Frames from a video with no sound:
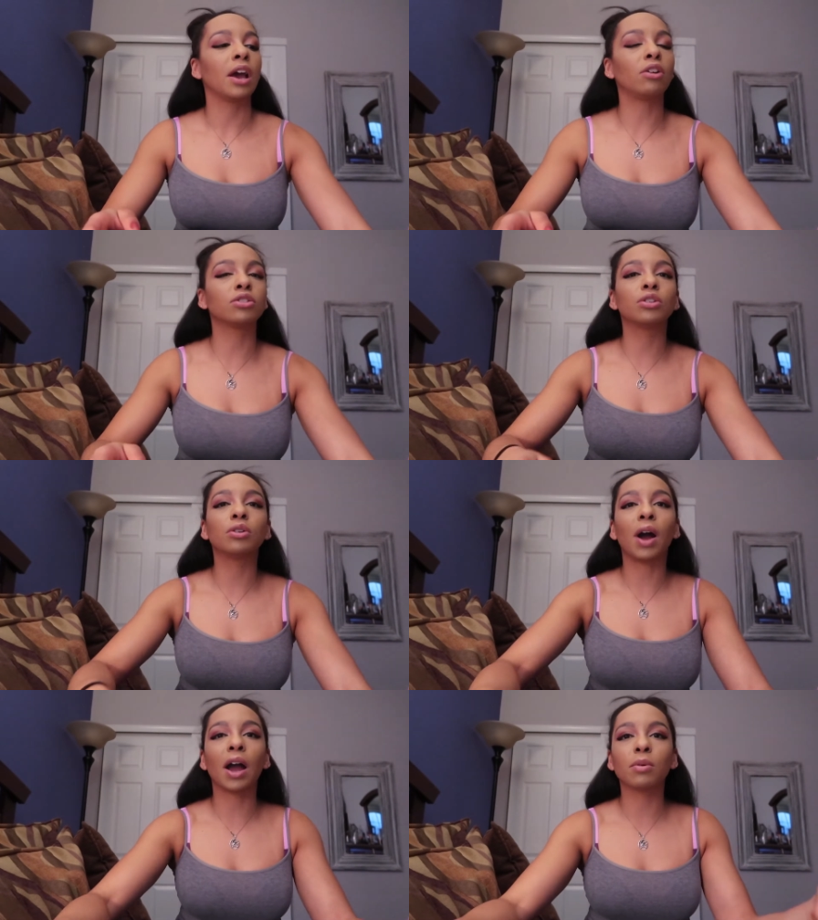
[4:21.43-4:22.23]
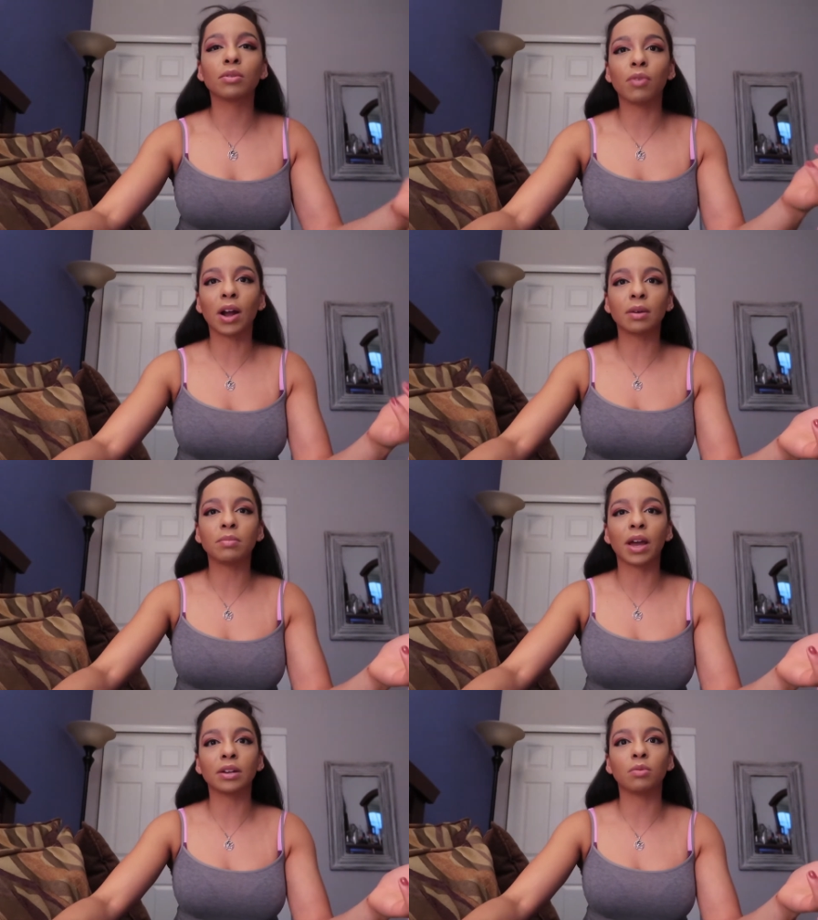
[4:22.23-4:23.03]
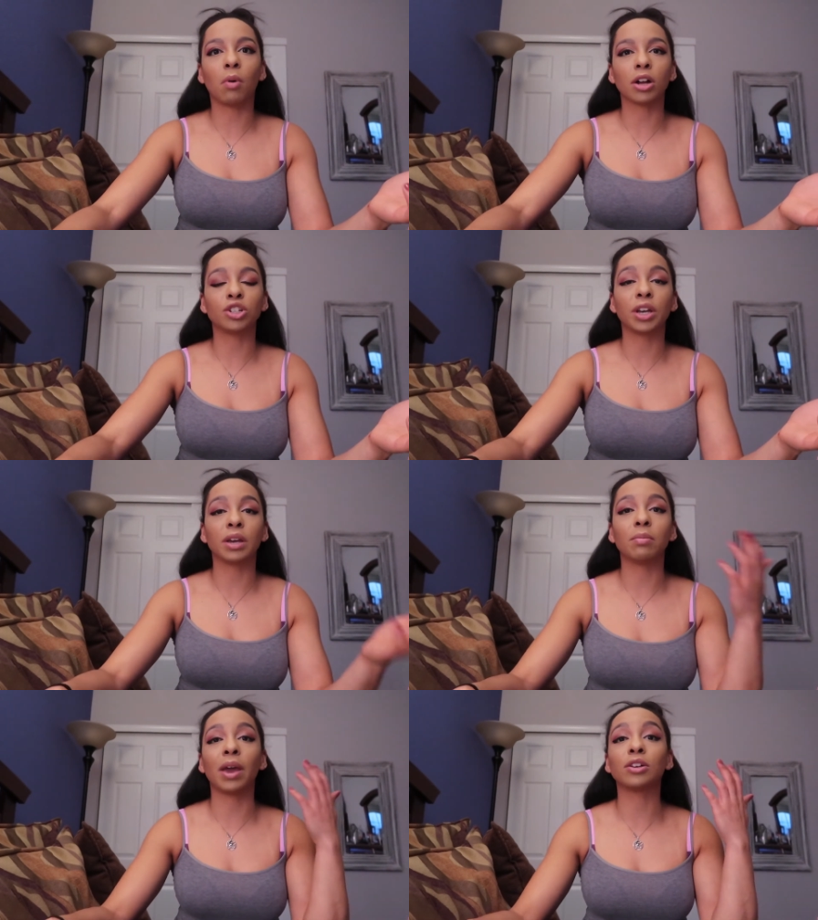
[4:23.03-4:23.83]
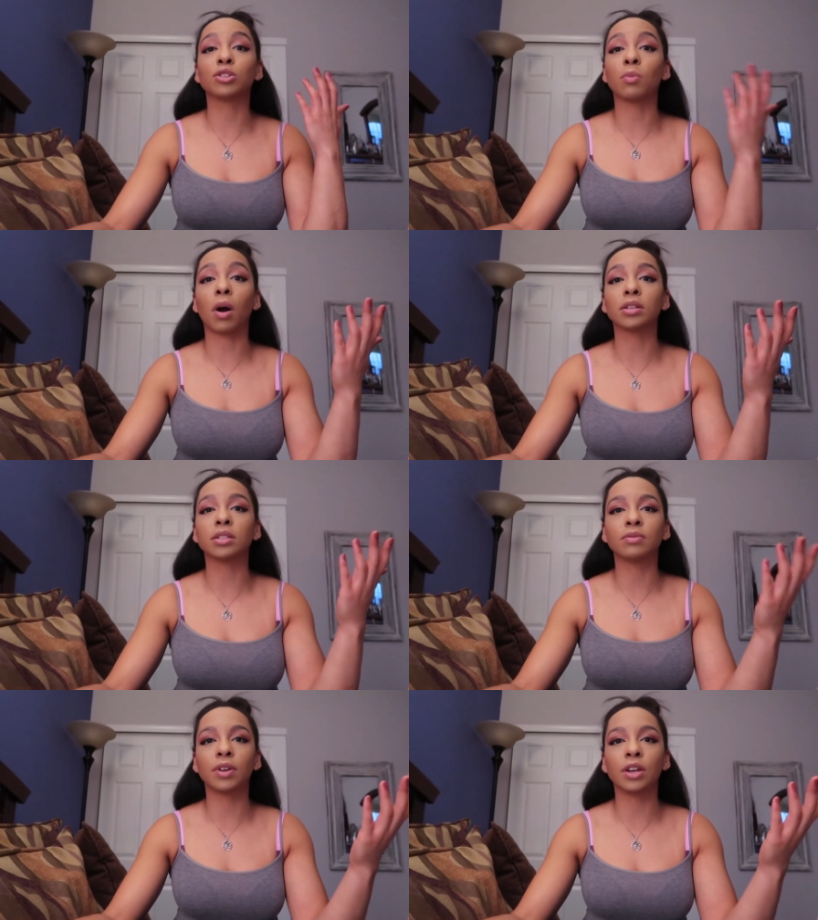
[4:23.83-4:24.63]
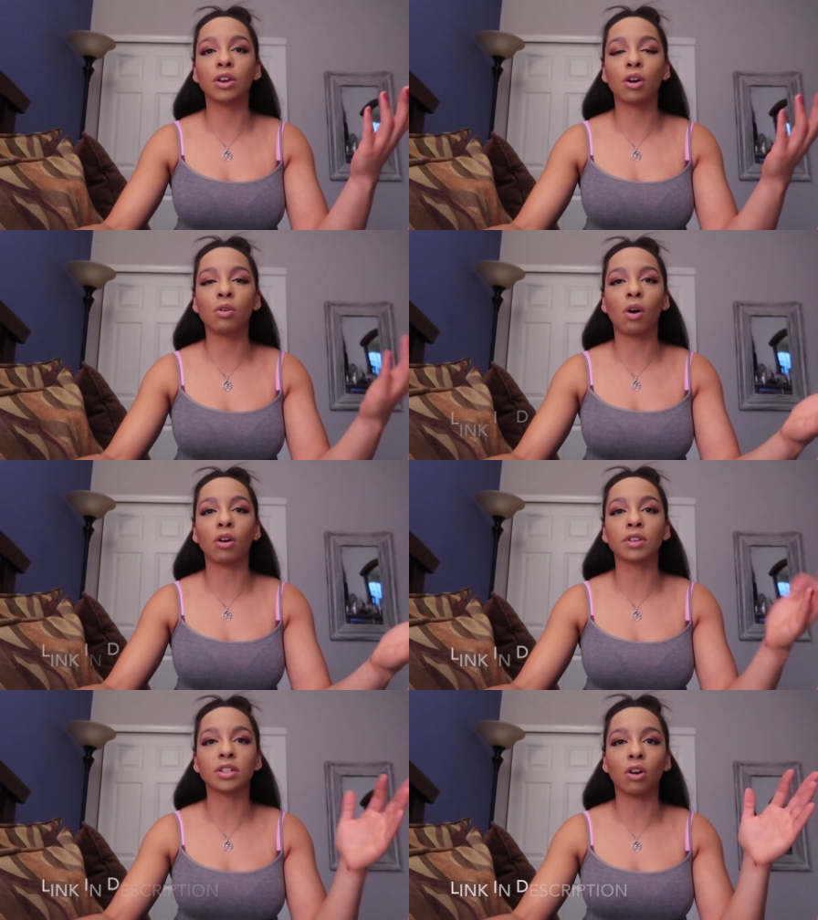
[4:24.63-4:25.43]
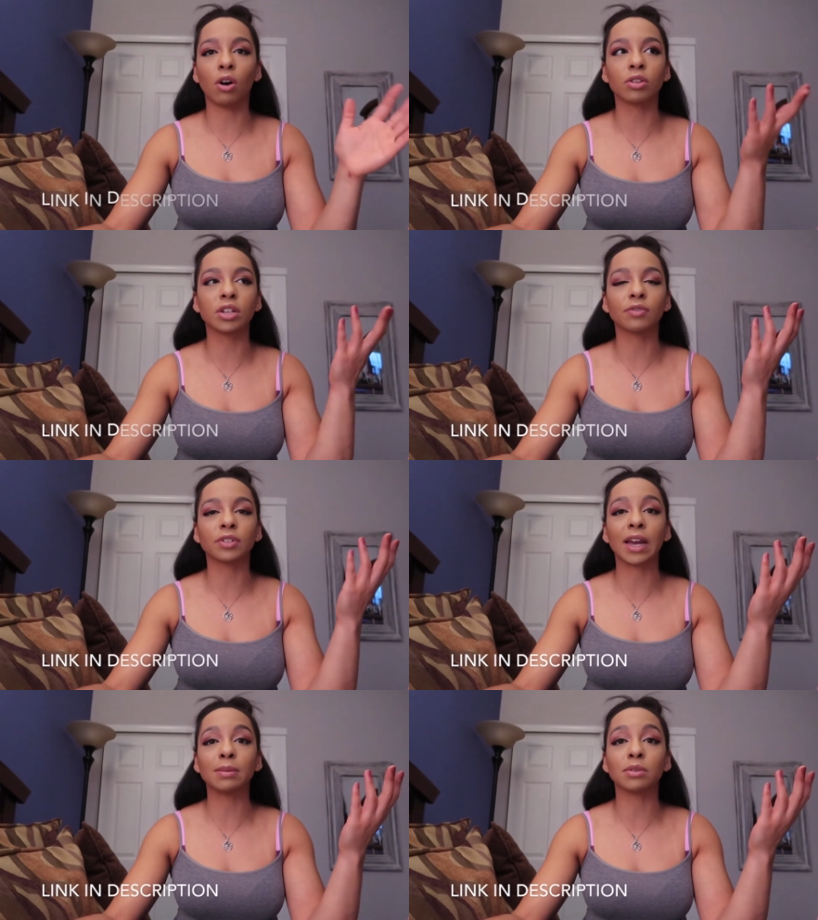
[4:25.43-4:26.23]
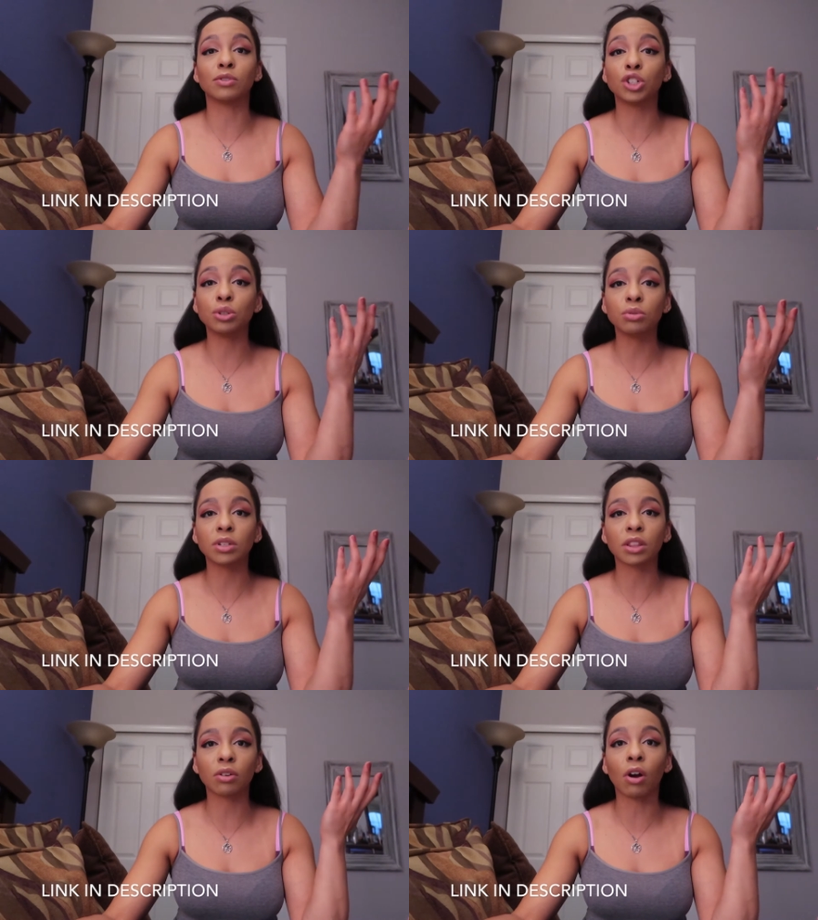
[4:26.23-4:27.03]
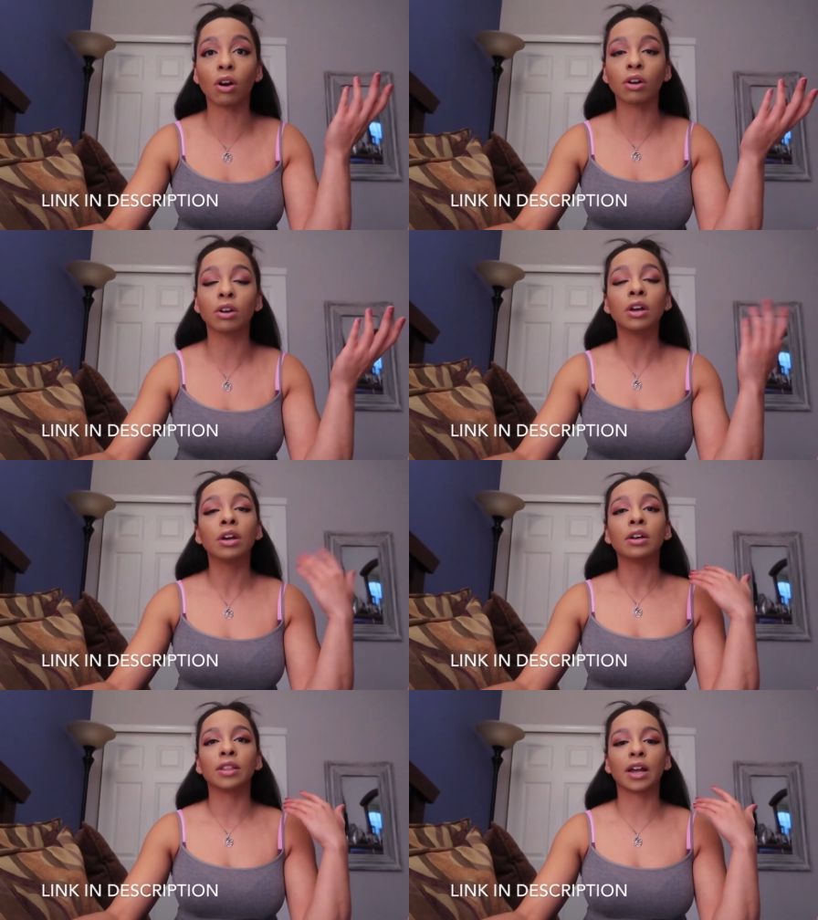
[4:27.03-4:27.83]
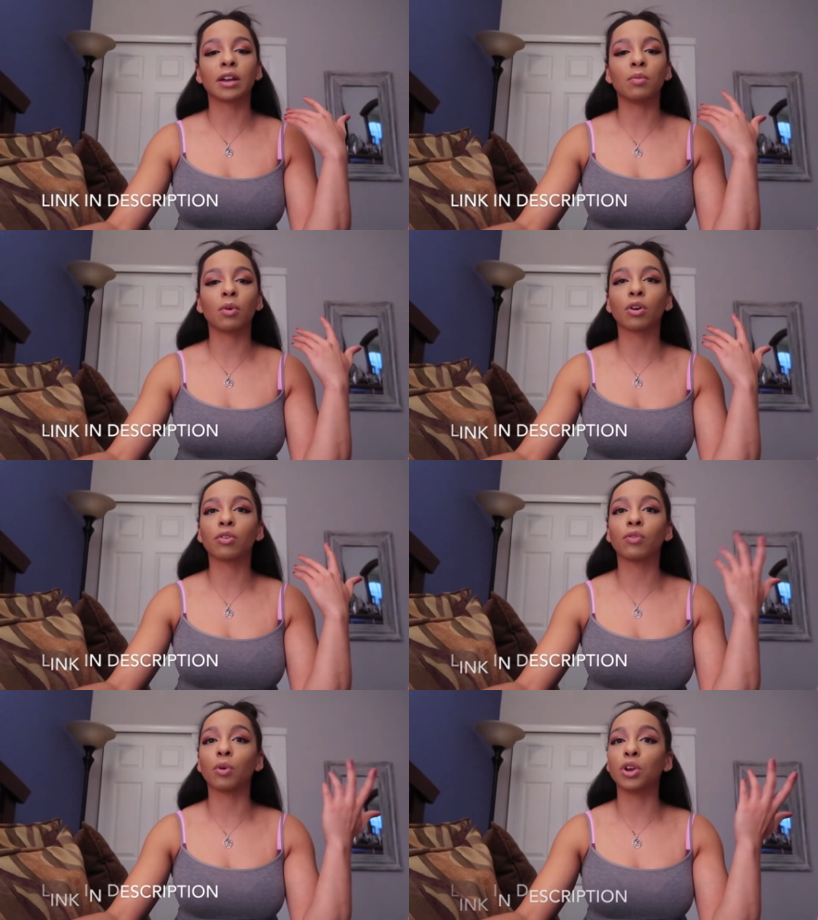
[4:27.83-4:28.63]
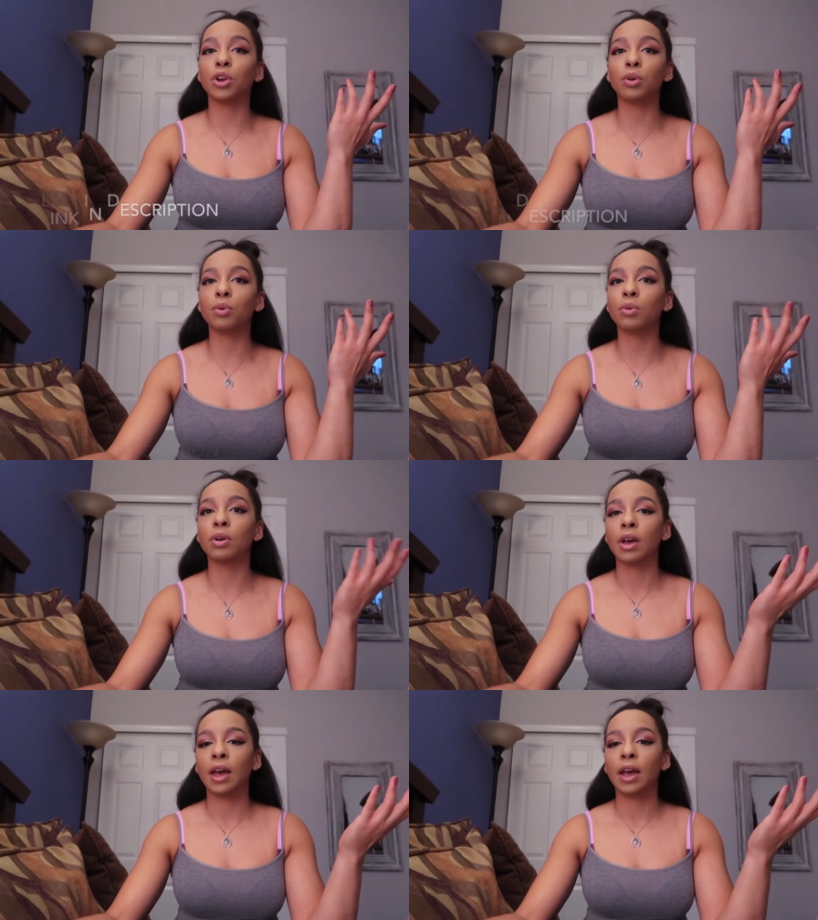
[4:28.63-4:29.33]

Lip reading: Also, I would recommend watching MegSquats video on all the different types of shoes that there are that can work for you.